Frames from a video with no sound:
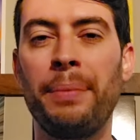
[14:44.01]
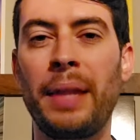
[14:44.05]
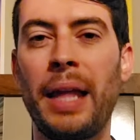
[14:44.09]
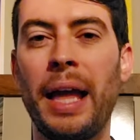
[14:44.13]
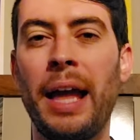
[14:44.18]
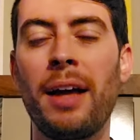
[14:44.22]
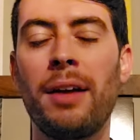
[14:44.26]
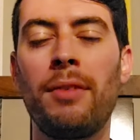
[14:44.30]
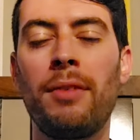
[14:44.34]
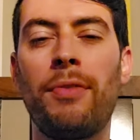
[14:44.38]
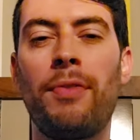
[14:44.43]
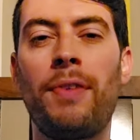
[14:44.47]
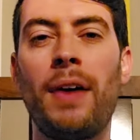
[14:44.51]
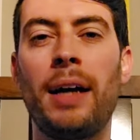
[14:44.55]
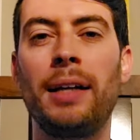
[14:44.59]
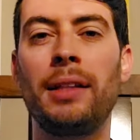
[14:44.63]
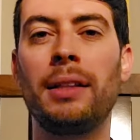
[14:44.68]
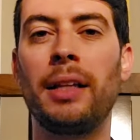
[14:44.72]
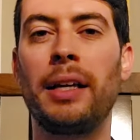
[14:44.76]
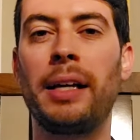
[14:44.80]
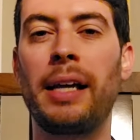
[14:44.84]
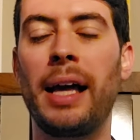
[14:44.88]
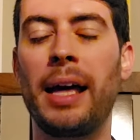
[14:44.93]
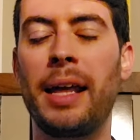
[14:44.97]
And
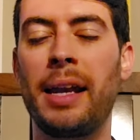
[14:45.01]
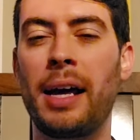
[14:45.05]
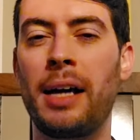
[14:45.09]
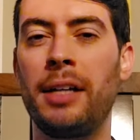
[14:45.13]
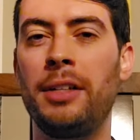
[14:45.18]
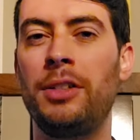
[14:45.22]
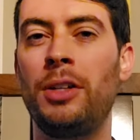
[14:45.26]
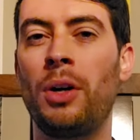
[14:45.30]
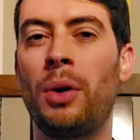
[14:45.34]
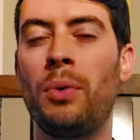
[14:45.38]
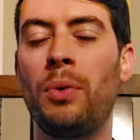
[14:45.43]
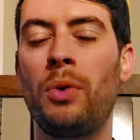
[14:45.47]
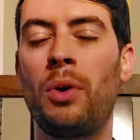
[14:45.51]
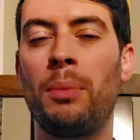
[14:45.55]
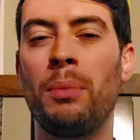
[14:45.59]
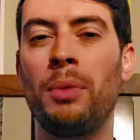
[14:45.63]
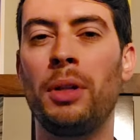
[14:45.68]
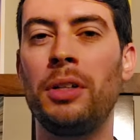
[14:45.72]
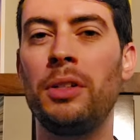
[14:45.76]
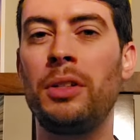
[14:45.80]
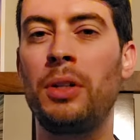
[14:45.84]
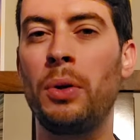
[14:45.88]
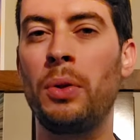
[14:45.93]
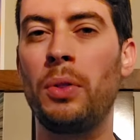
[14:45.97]
finally, and I don't
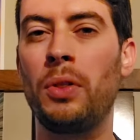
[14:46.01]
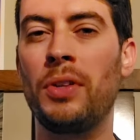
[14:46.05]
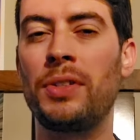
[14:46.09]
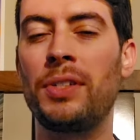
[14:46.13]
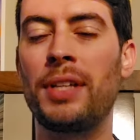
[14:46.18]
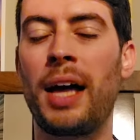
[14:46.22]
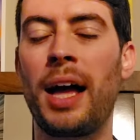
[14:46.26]
normally do this,